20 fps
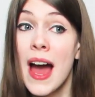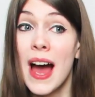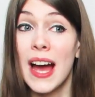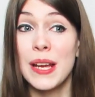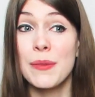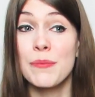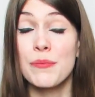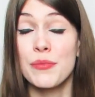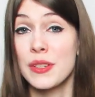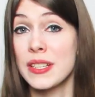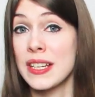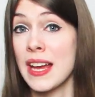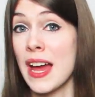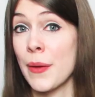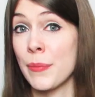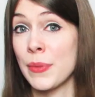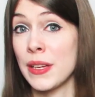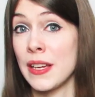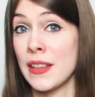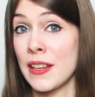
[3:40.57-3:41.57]
I'm pretty
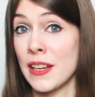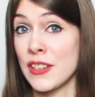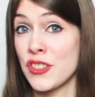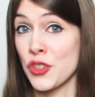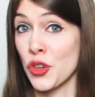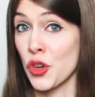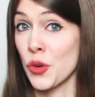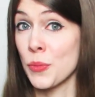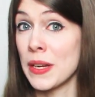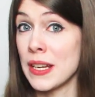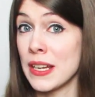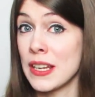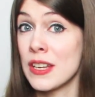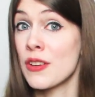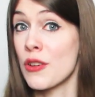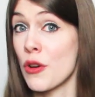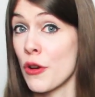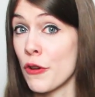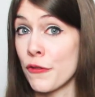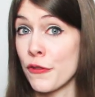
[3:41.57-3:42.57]
happy that
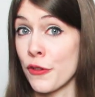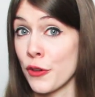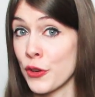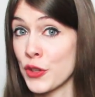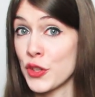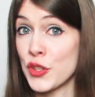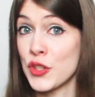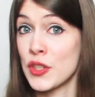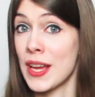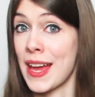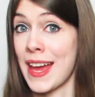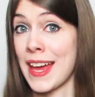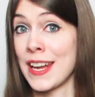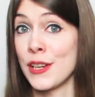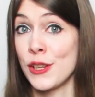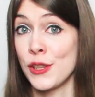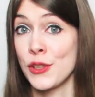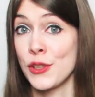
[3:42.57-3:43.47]
German offers an